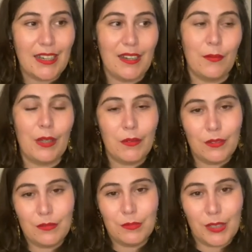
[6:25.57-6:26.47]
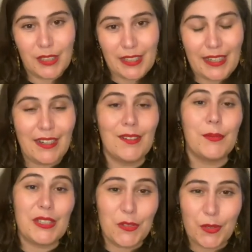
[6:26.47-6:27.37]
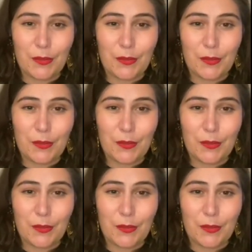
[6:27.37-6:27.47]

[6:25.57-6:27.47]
We will work out which